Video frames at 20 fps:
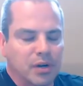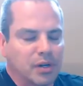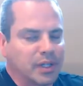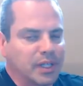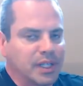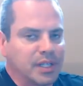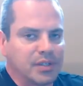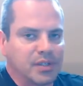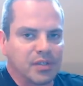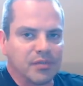
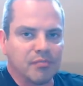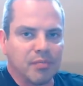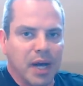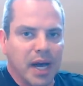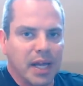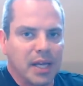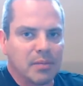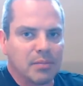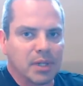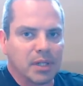early years of
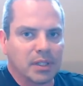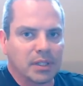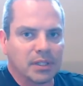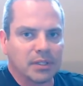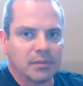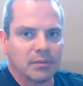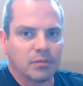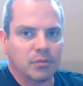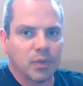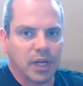
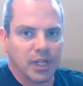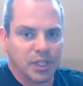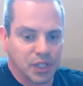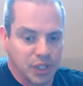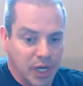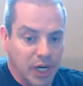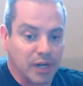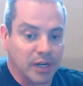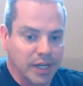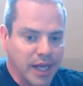bodybuilding, when I
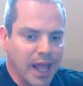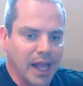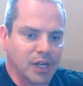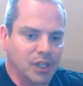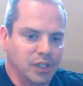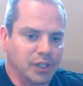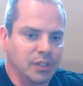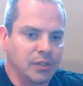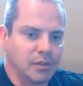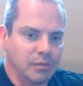started to
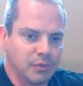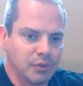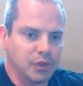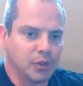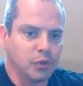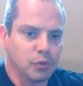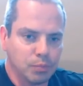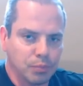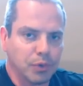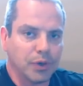actually
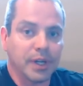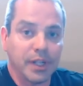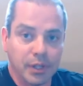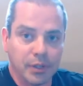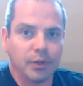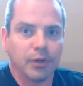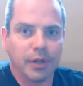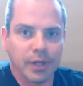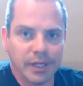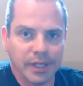do pretty
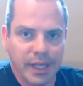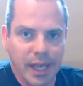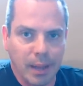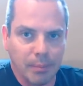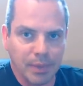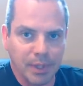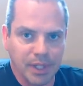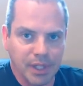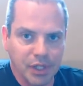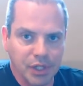good in
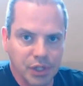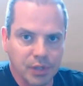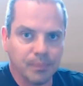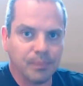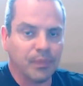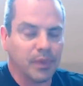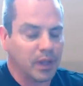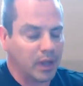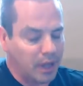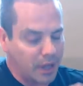
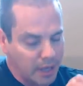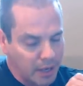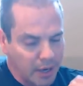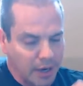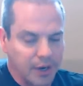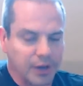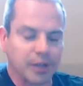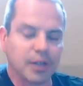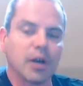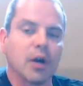competition, I
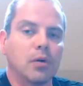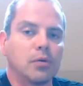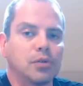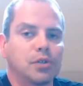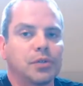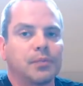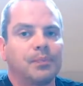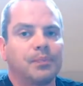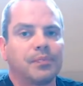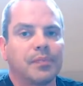hired a
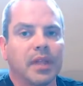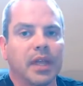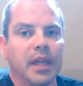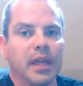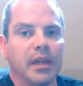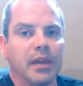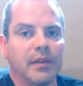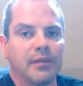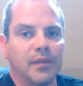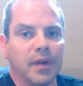coach,
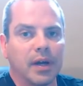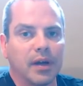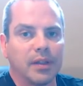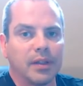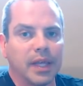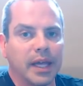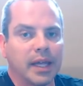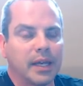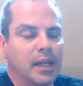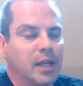and I
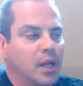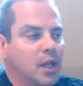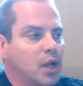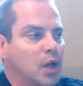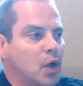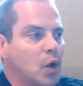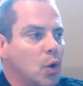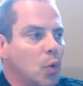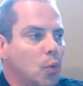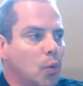found that
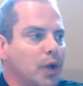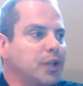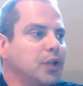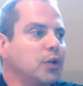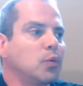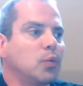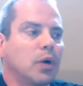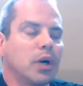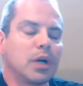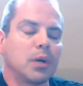when
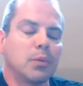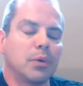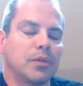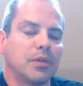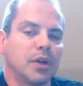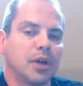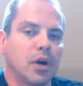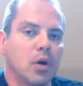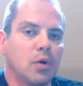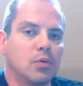you're working
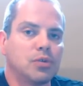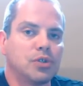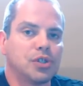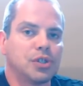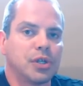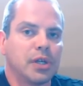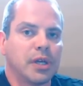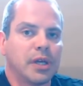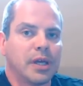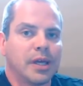with a
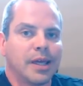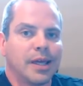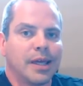coach,